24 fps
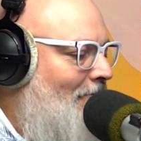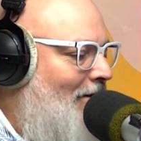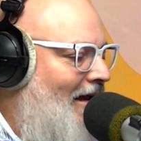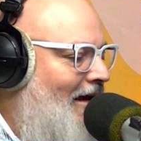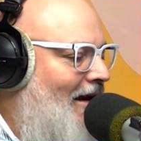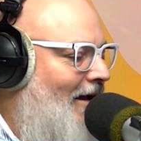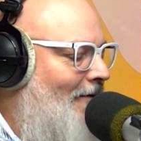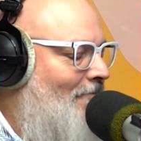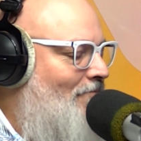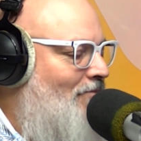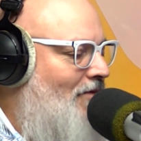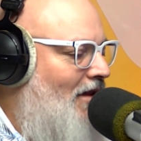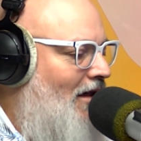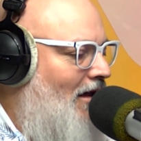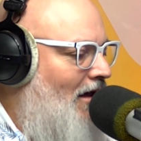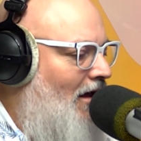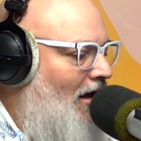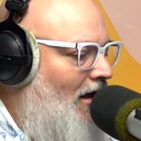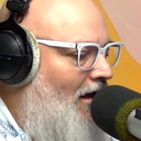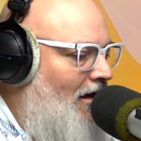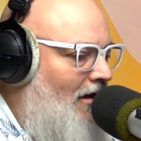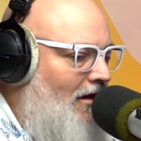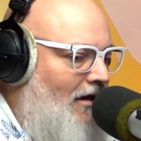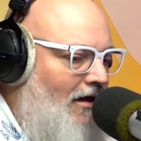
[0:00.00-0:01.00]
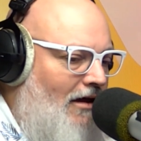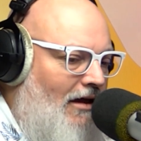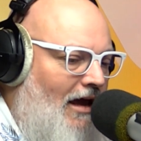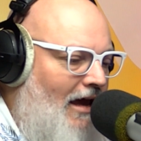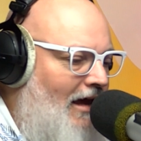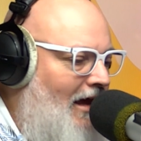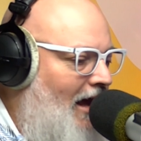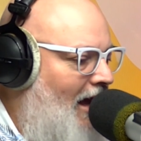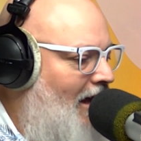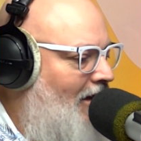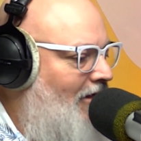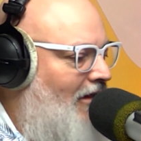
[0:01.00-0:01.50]
Peter,
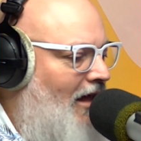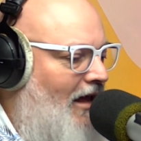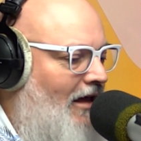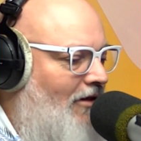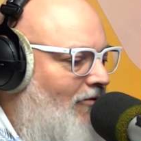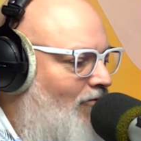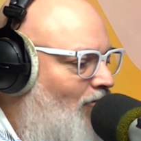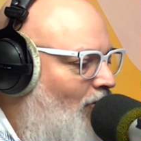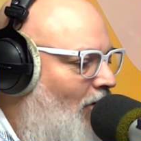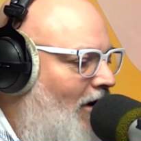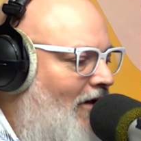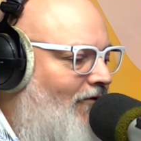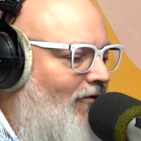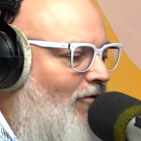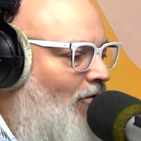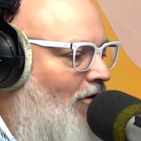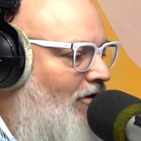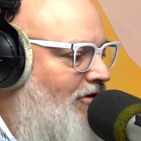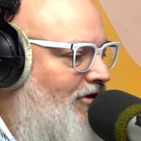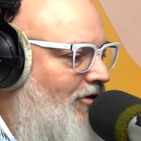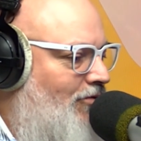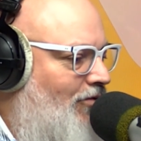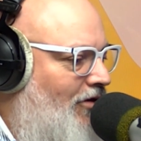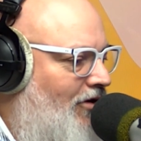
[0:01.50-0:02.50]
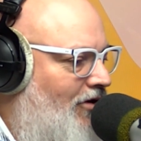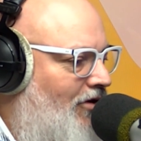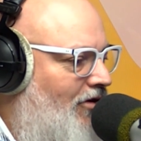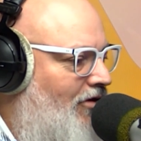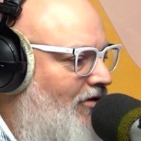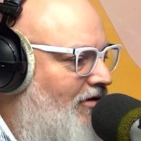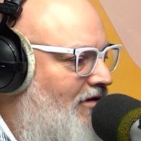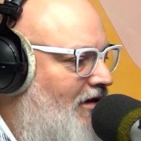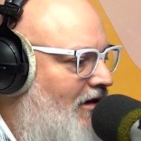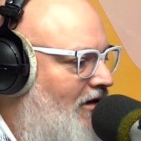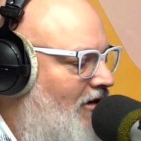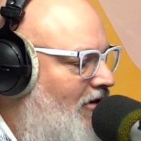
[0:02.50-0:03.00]
in whatever words you want to
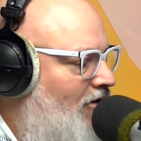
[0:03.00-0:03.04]
use,